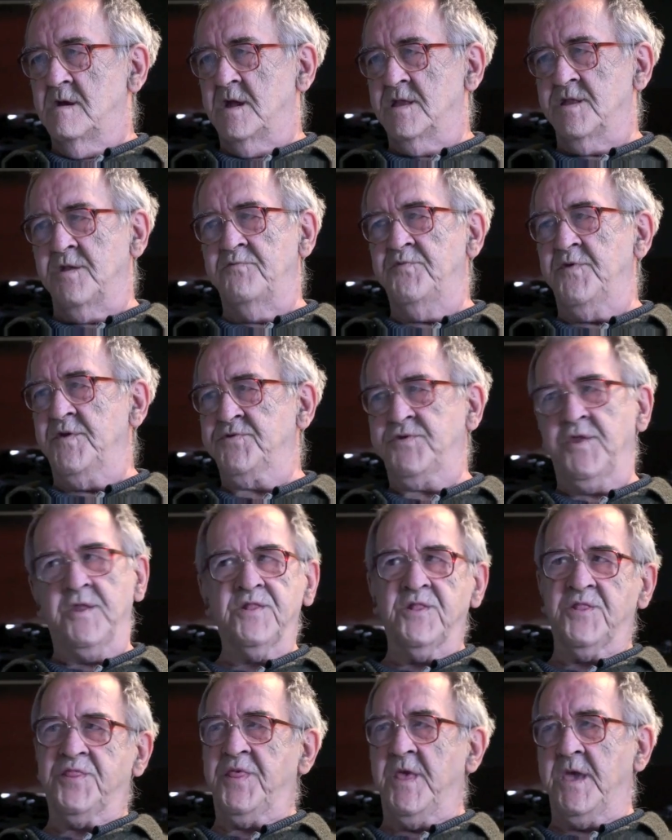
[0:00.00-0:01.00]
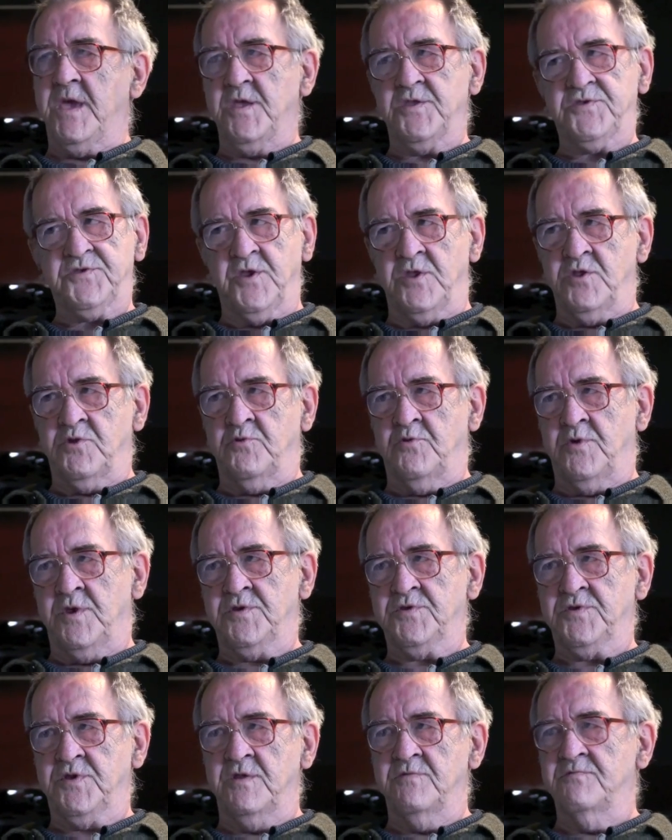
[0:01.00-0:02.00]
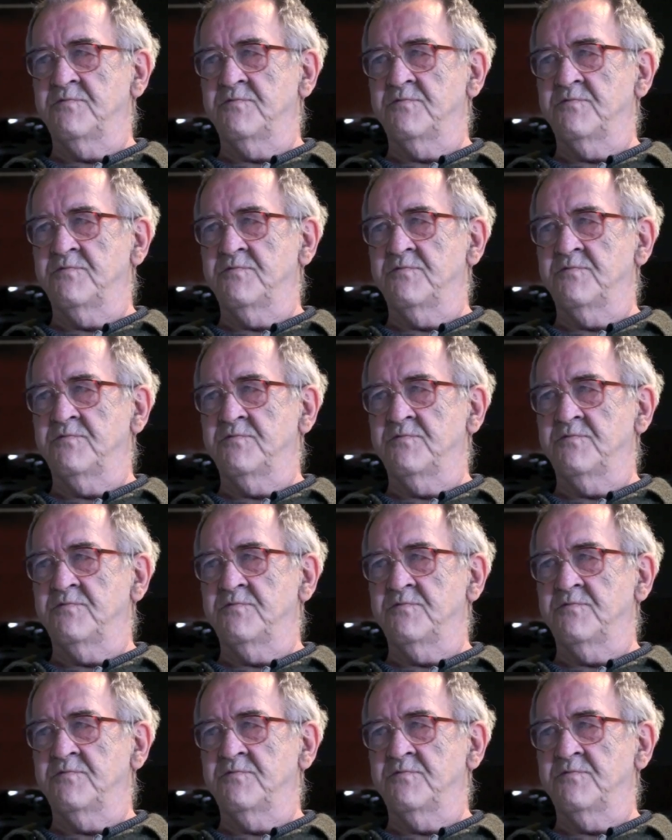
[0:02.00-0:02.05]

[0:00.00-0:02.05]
And if it didn't think its interests